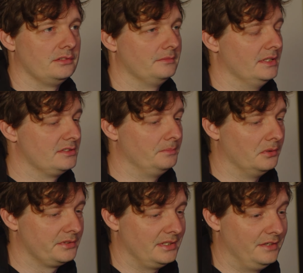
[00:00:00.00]
It
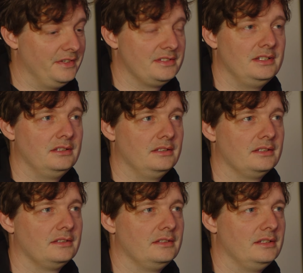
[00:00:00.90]
supports, if it's in
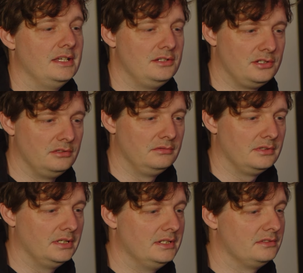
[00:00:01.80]
Intune,
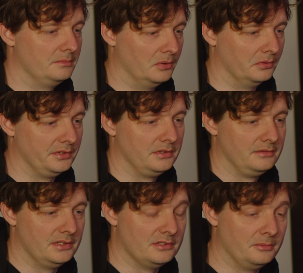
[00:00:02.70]
it is supported.
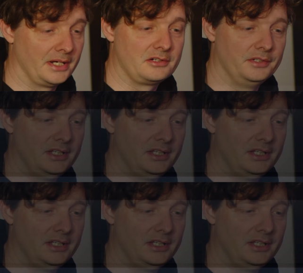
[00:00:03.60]
There's no Mac on here